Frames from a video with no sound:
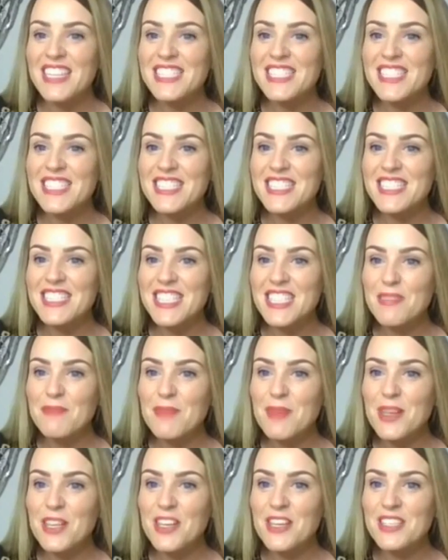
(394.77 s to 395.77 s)
Disney
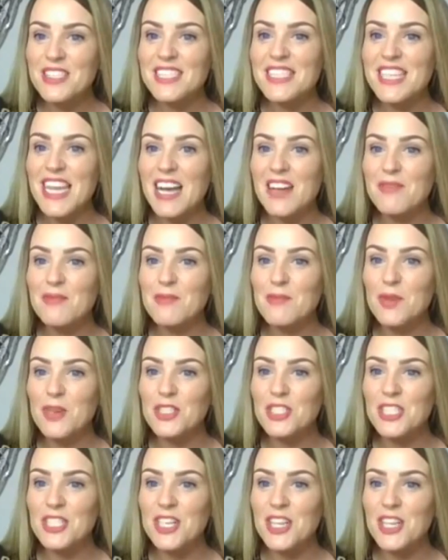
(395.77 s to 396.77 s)
Plus, yeah,
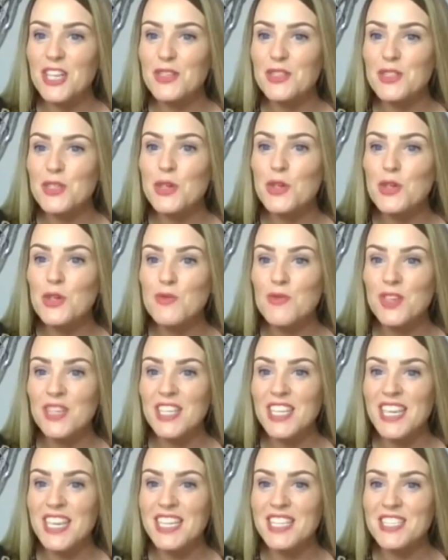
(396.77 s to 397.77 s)
watching loads. Cool
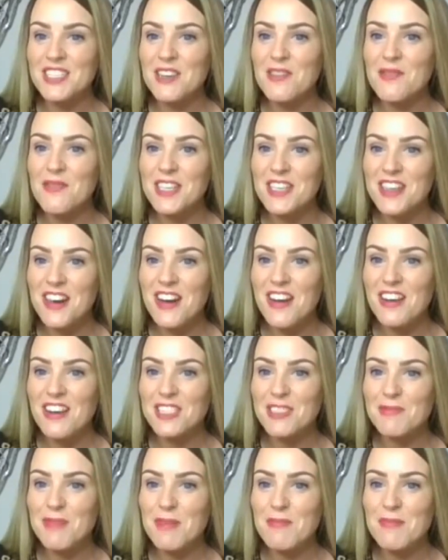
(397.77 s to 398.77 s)
Runnings. Oh my God,
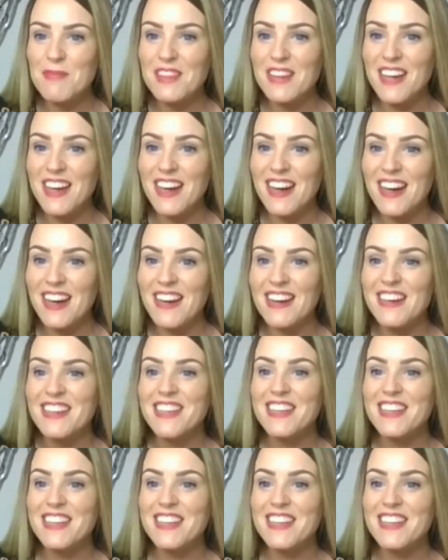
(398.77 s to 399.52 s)
do you remember that?